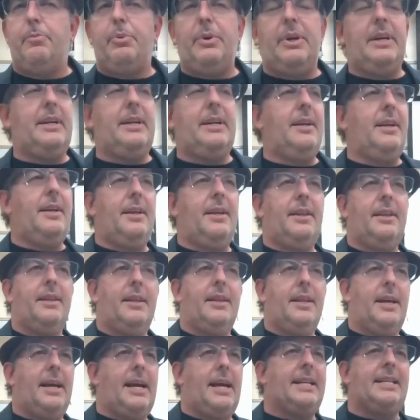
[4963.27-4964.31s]
but,
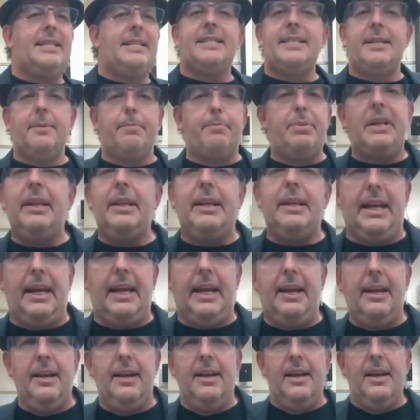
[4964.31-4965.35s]
and
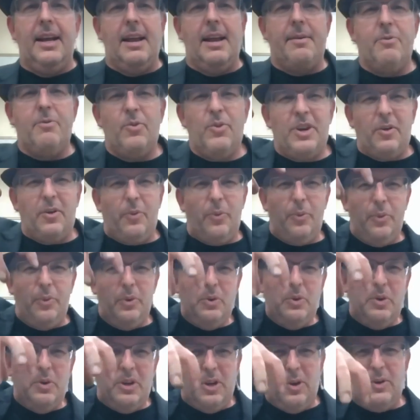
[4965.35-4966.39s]
stability. I mean, when a
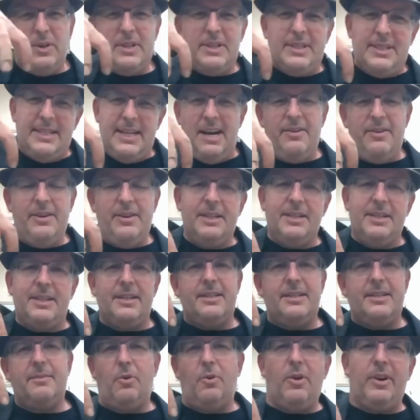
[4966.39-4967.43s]
root goes down
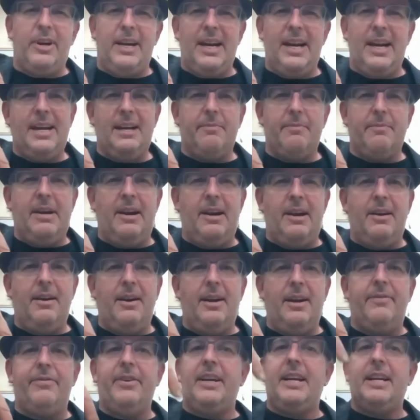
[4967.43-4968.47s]
into some organic
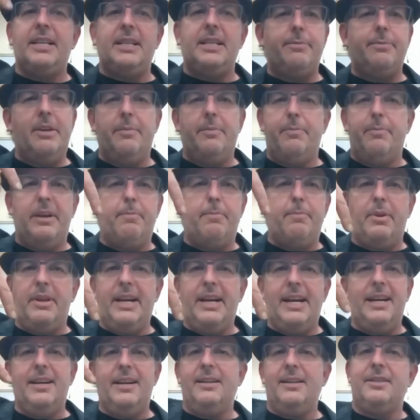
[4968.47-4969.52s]
matter, if it gets to be a big
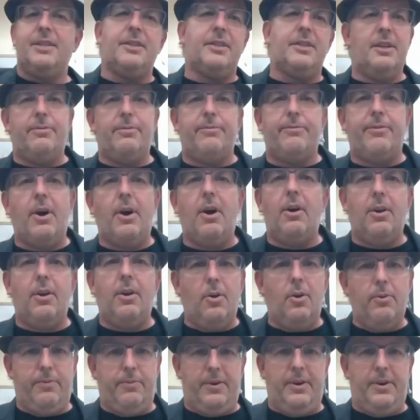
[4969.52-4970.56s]
plant, it's just going to
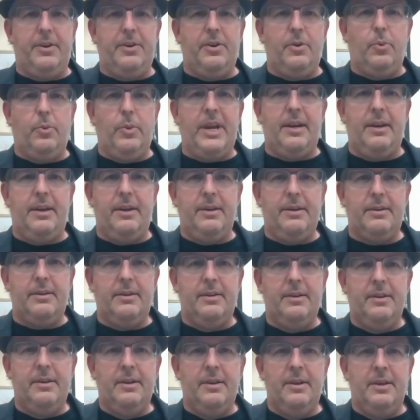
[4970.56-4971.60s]
fall over in the wind.
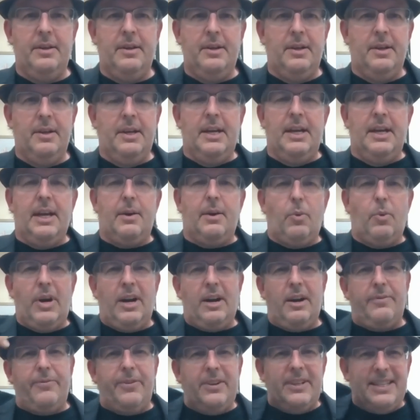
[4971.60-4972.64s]

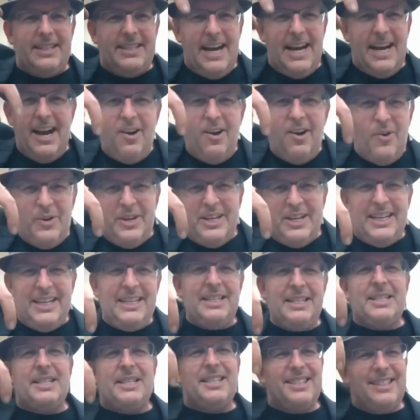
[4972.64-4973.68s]
Where if it's down
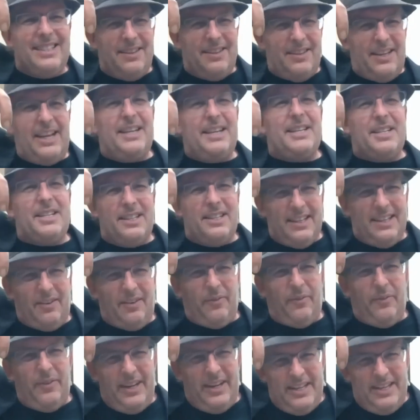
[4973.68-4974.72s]
into the into
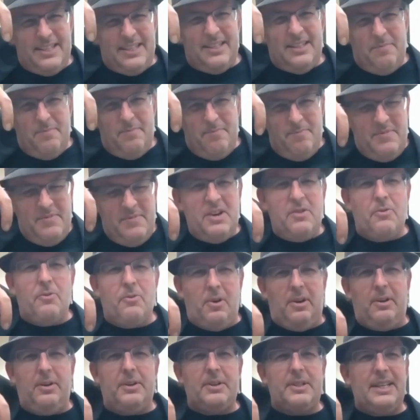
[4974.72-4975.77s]
the into the
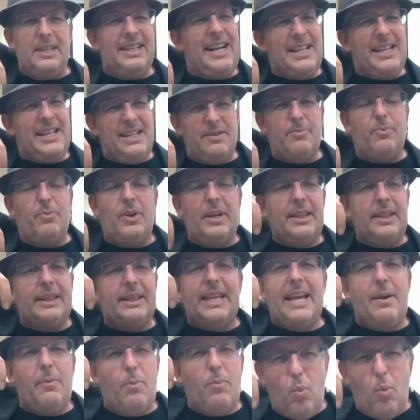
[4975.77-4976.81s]
minerals, and that's what
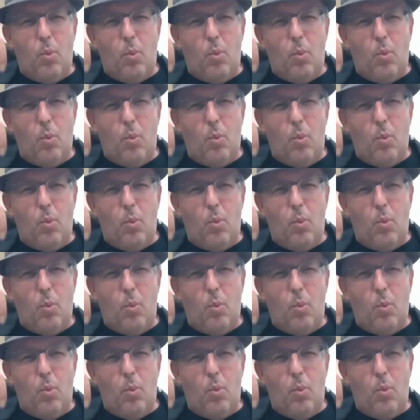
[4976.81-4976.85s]
they